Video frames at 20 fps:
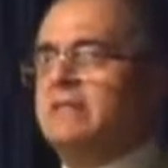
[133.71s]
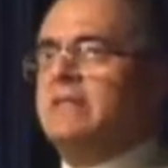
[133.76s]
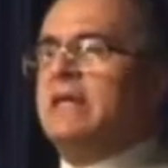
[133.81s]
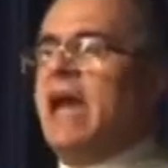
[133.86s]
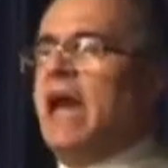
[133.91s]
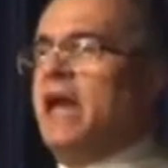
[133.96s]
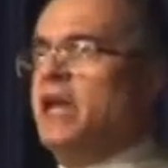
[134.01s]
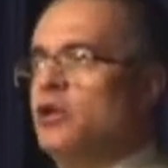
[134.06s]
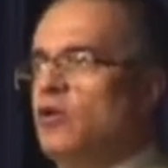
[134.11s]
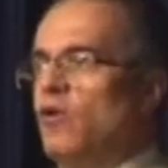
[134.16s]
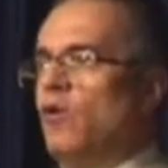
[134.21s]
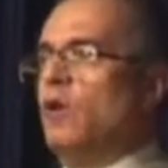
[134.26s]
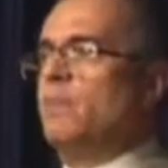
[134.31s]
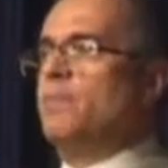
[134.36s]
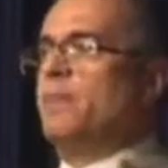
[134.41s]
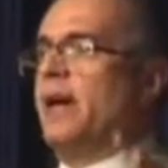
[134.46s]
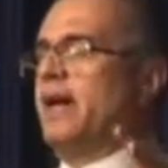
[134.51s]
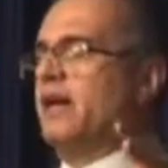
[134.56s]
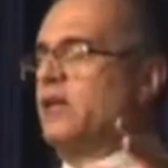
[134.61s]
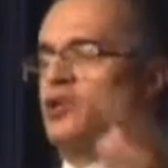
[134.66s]
and you'll
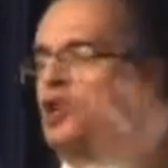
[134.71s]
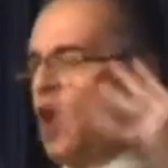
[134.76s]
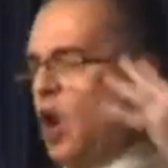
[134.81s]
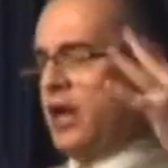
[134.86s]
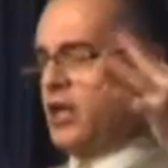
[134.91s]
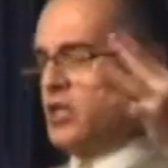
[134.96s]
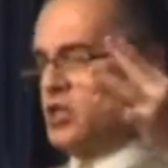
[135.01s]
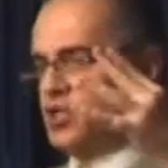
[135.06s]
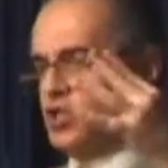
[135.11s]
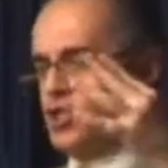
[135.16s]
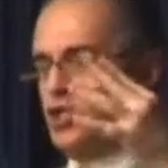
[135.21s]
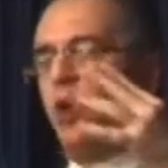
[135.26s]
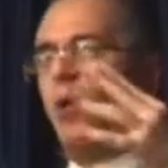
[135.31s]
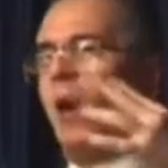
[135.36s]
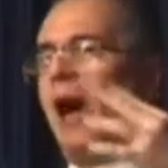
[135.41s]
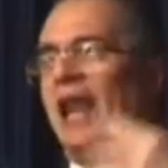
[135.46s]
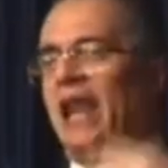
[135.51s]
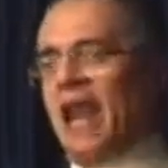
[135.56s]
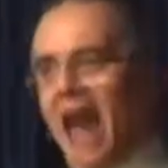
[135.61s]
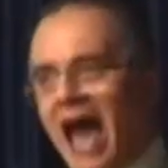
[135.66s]
God is so
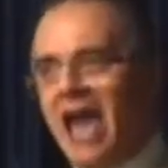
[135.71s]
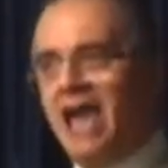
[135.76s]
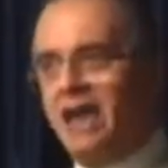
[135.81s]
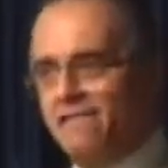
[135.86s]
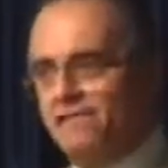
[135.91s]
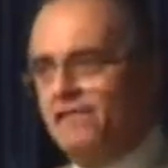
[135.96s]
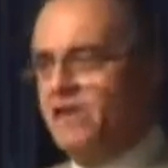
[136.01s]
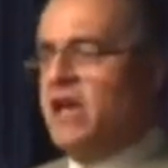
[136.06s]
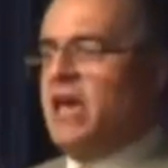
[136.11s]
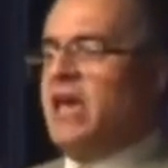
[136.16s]
alive.